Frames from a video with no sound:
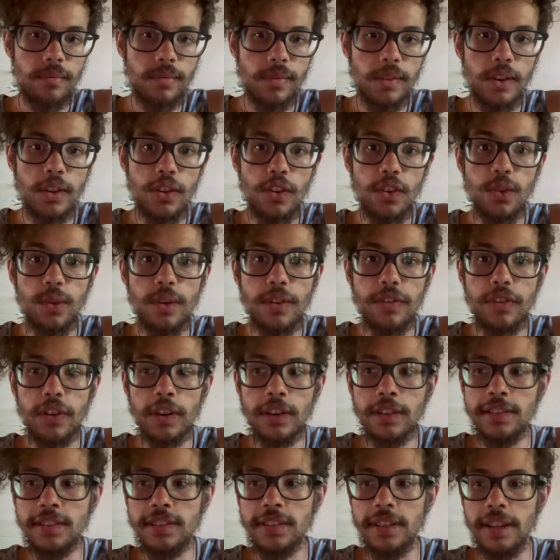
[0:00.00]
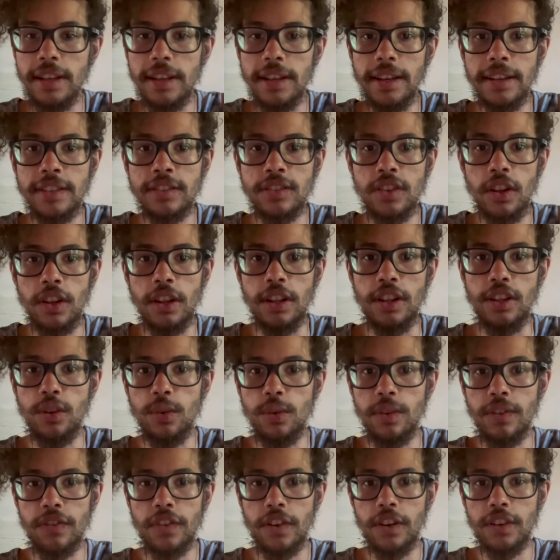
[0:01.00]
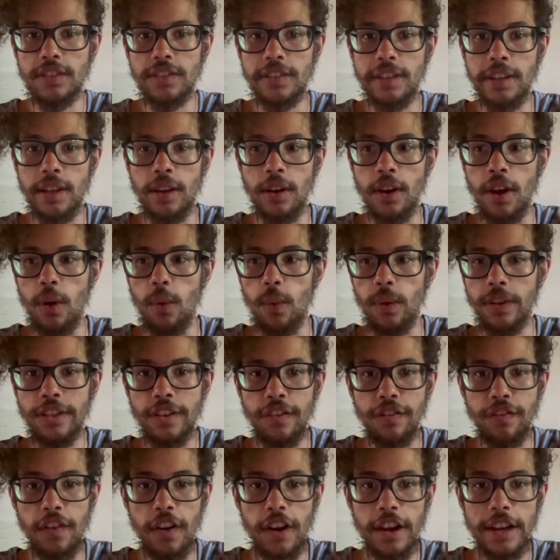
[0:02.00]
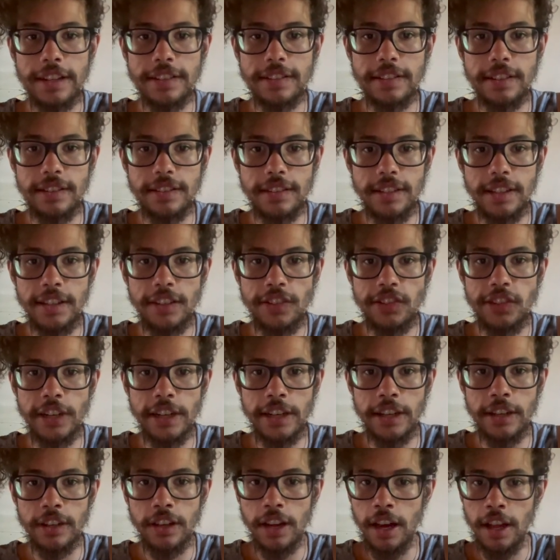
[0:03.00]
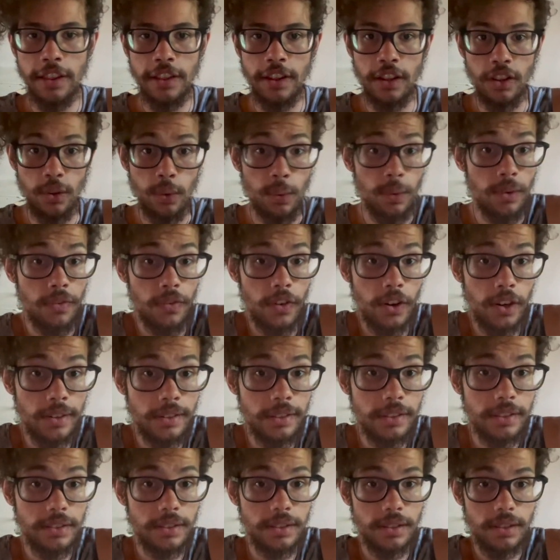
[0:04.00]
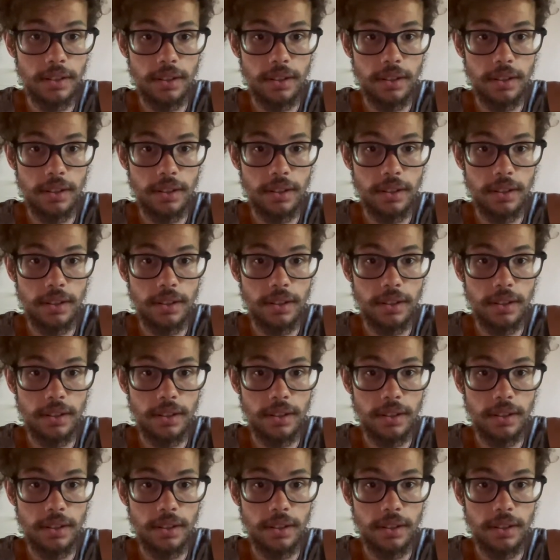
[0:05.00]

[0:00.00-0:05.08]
university, it's called a university. What the fuck is it teaching? Not the universe.